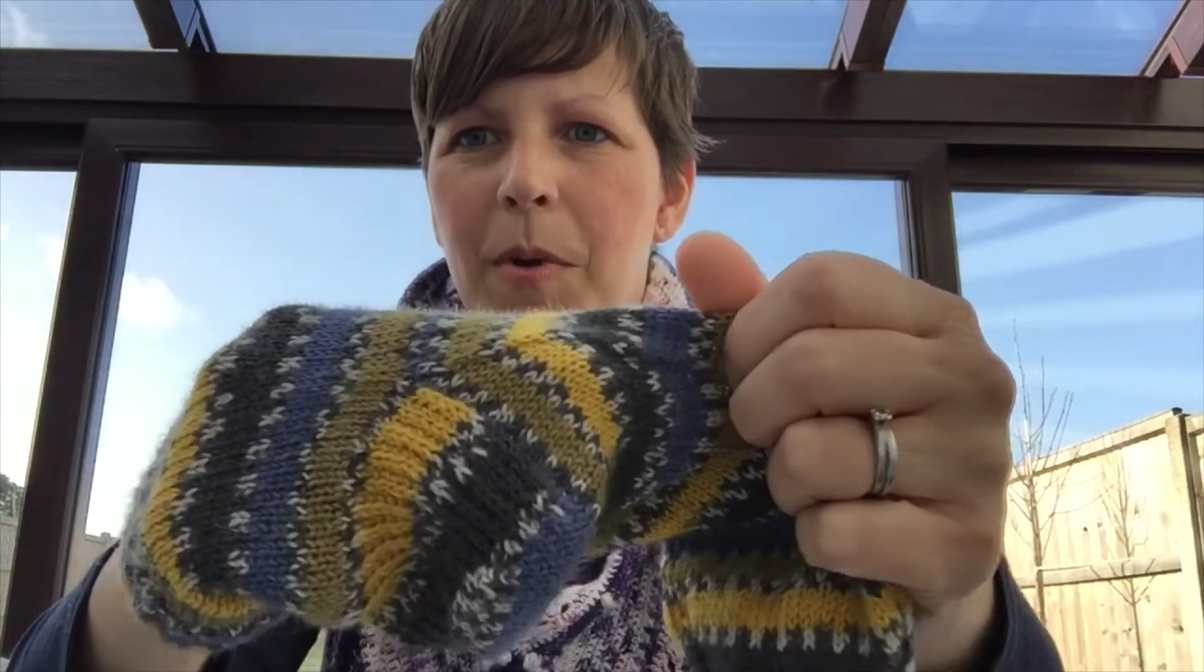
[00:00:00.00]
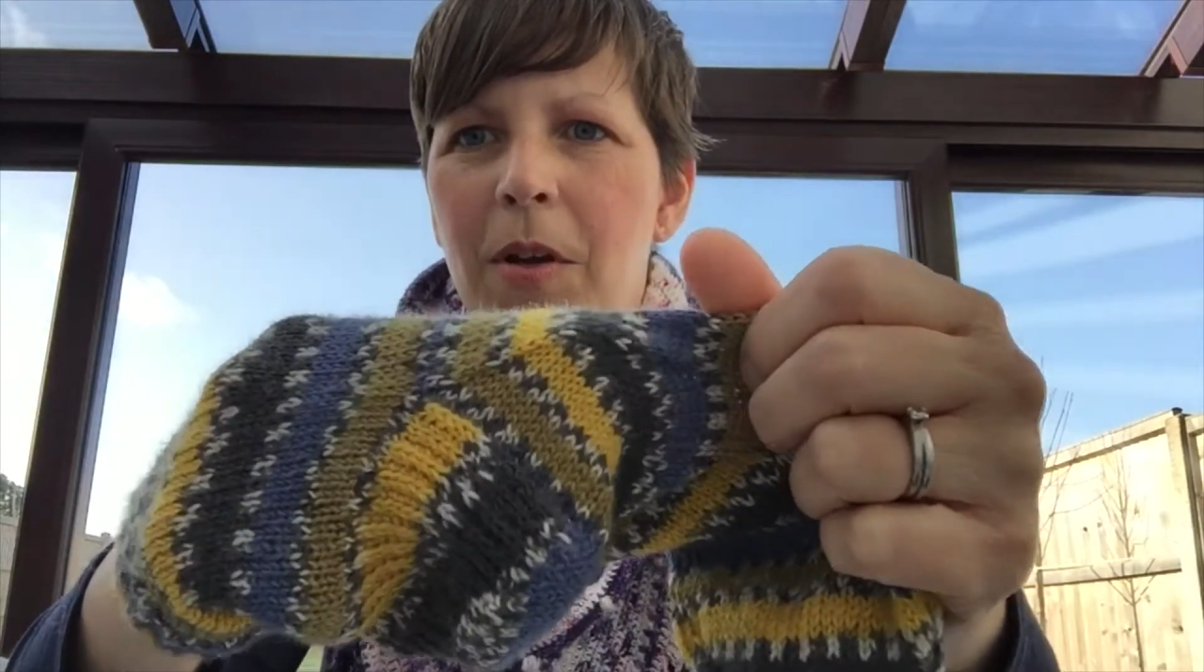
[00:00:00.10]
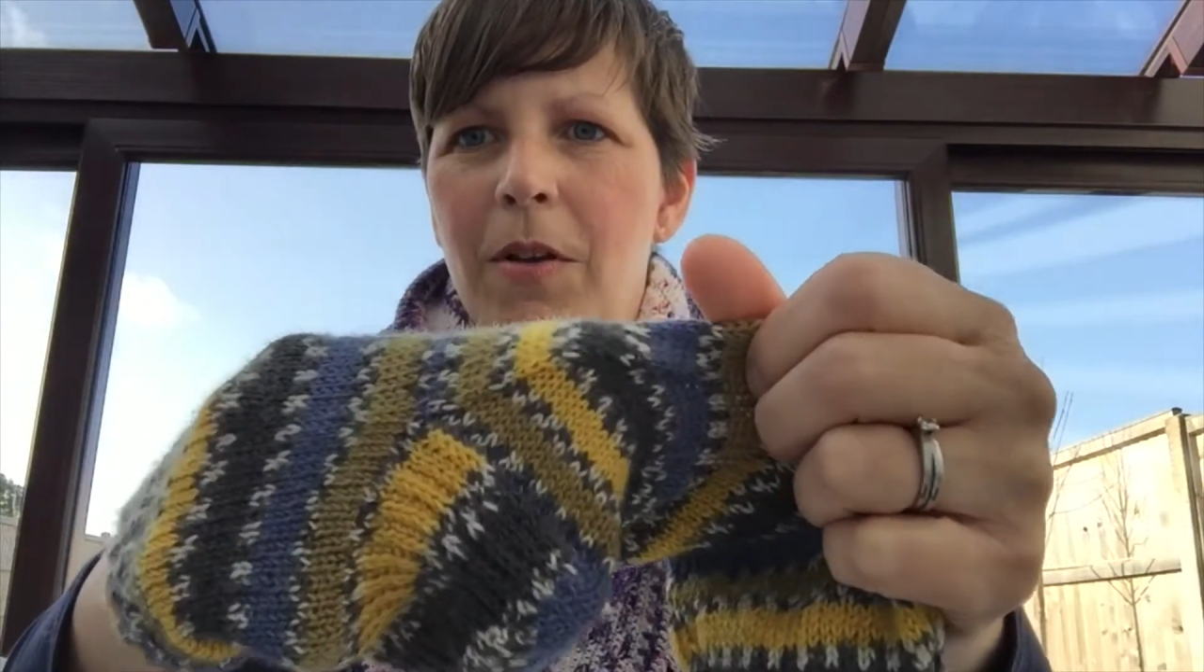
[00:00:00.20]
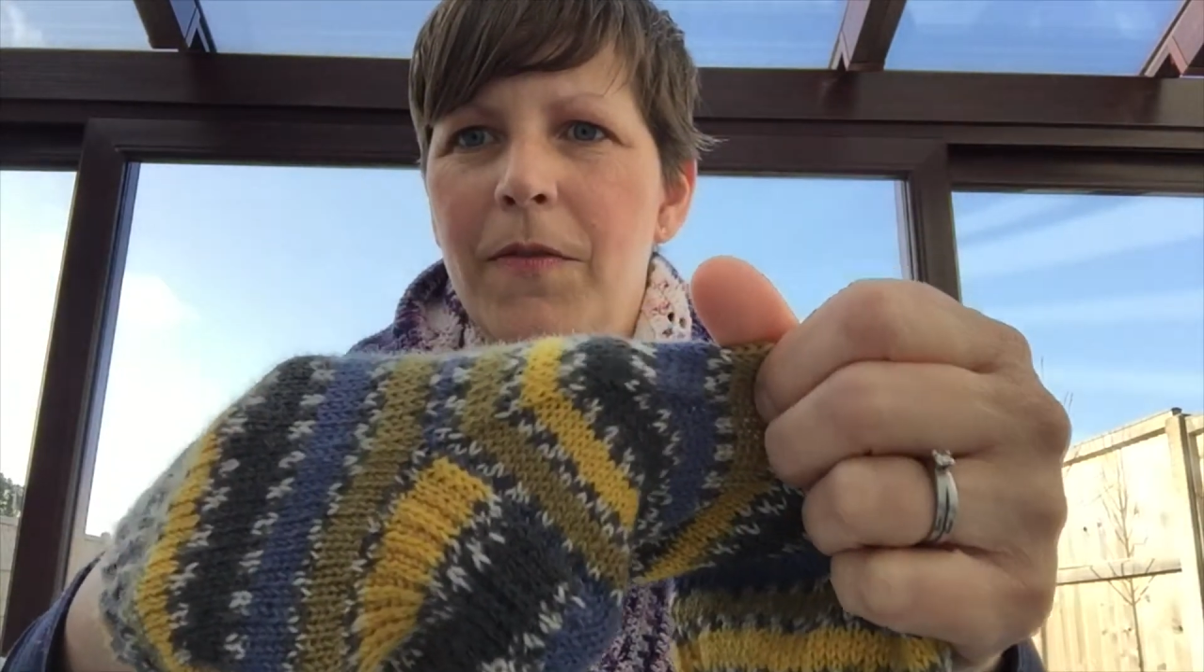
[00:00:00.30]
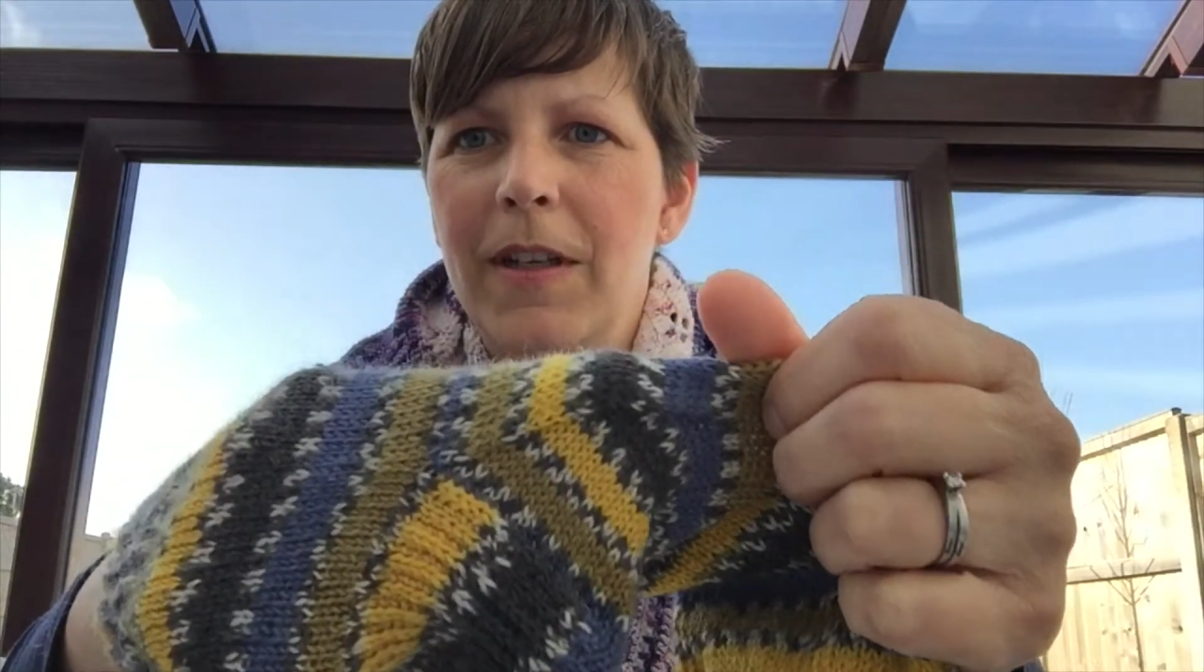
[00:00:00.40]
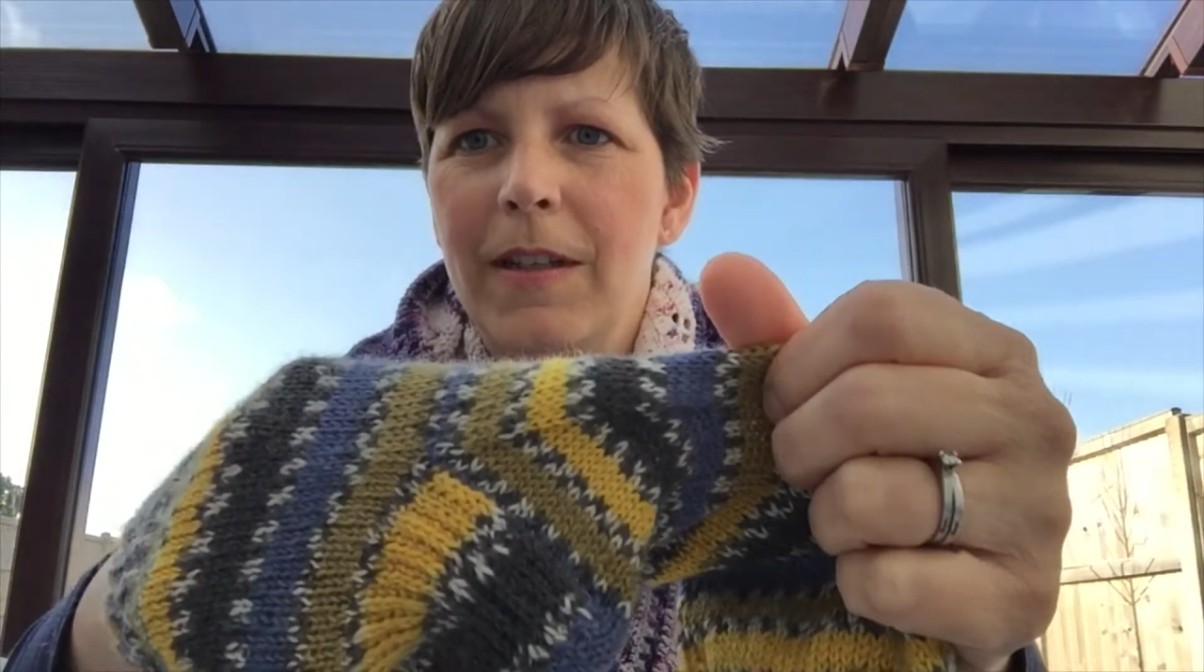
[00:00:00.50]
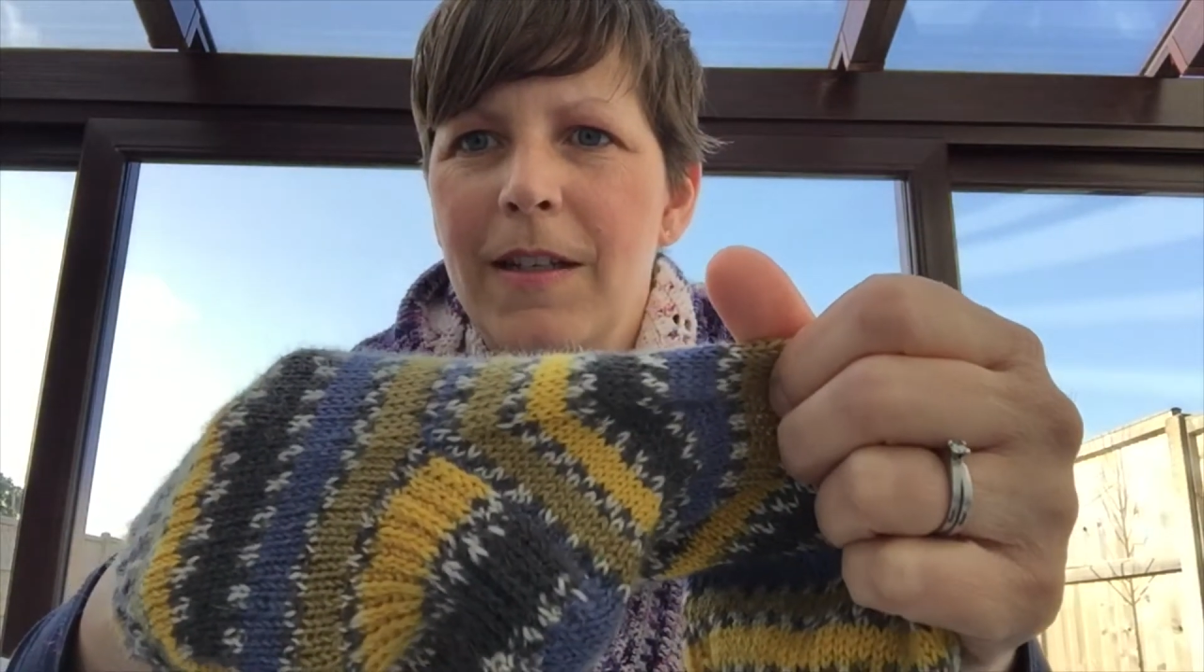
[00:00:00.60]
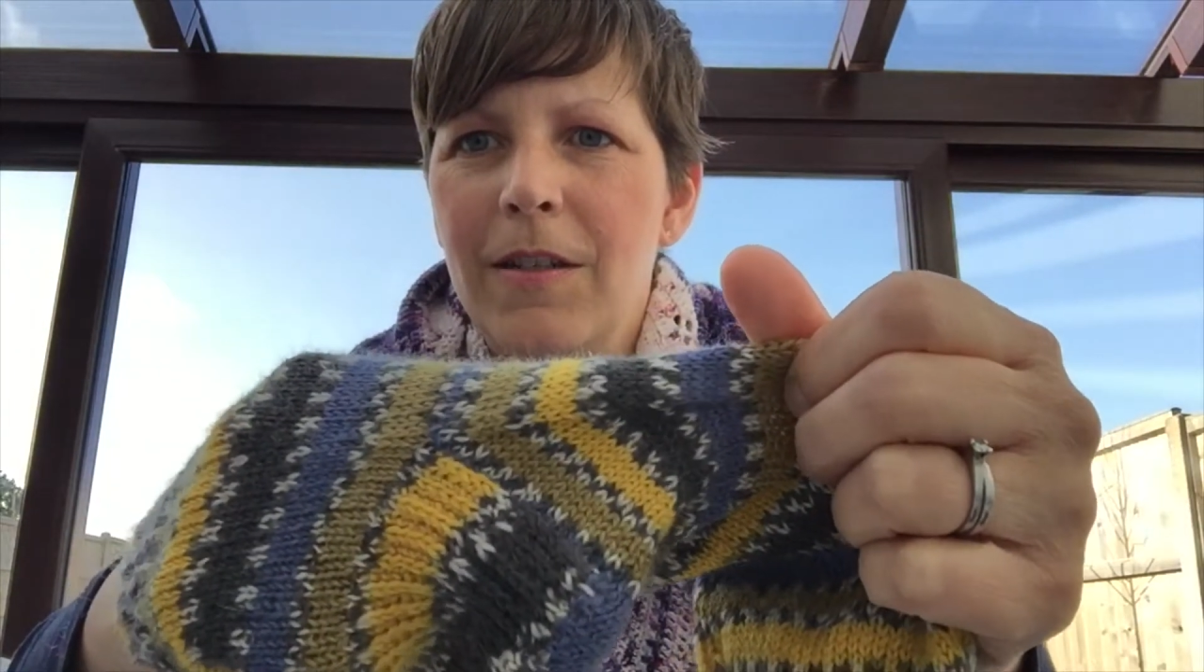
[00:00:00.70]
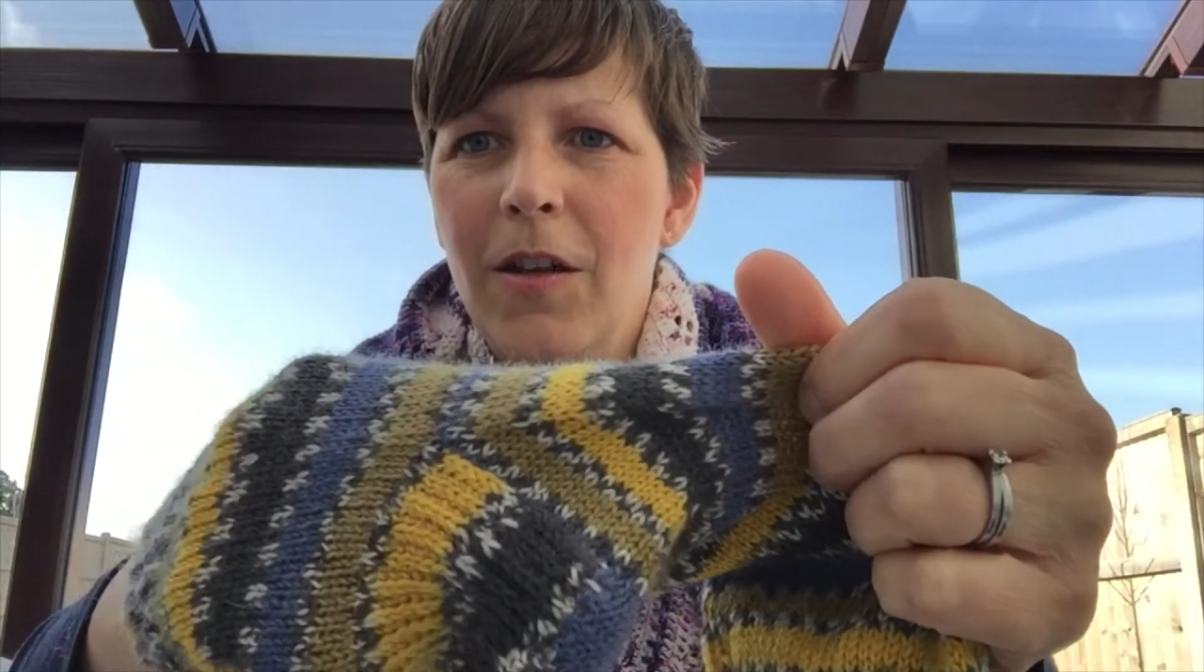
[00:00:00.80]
perfect. It's